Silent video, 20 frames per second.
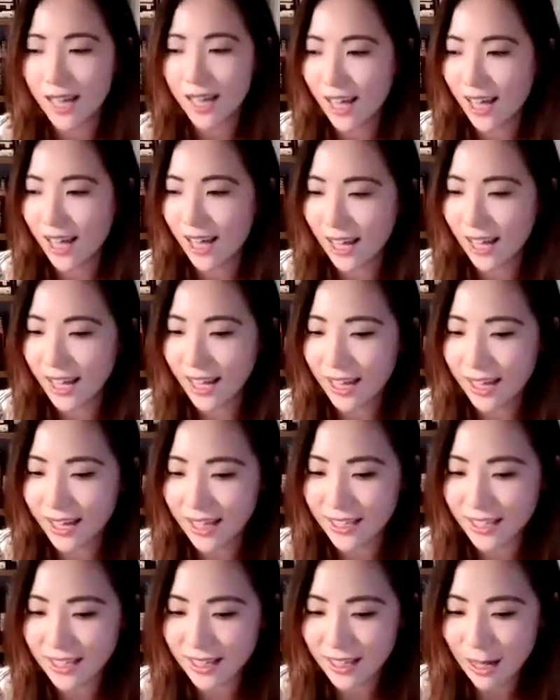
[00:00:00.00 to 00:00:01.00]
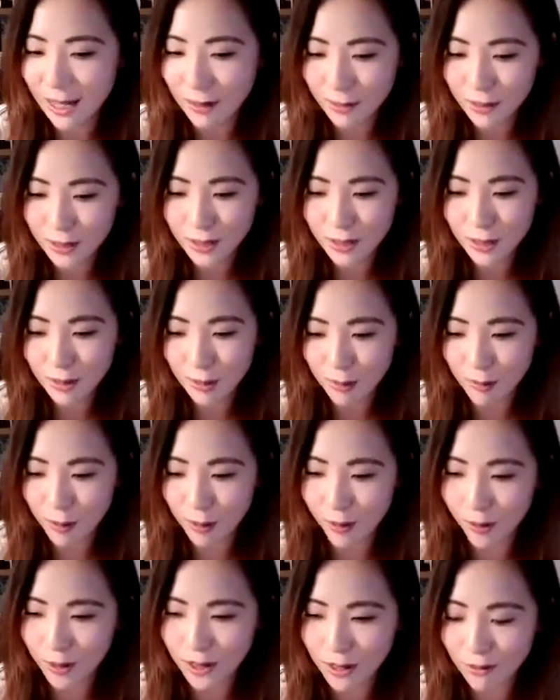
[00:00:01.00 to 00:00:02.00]
And that was so
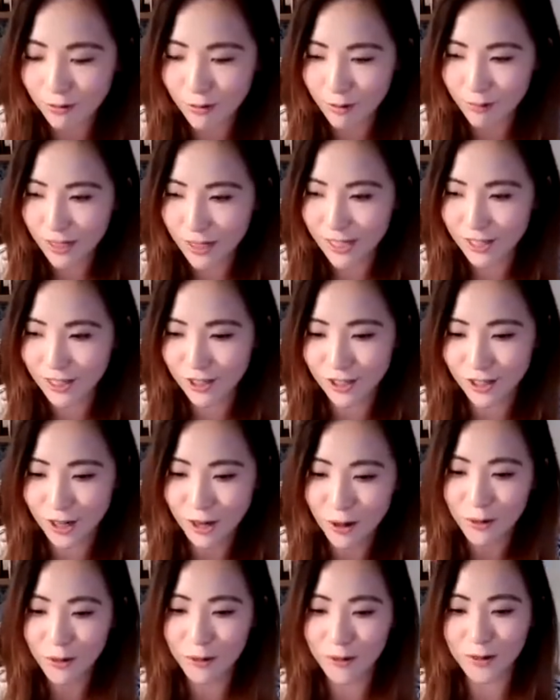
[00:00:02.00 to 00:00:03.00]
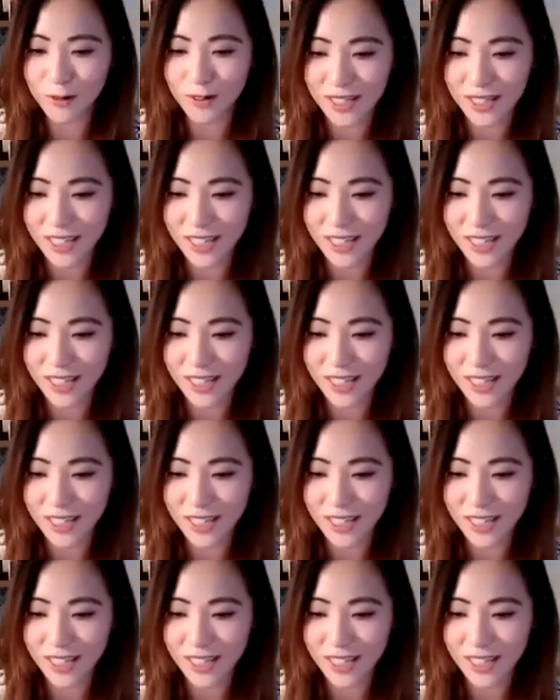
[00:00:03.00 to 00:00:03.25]
important for me to show.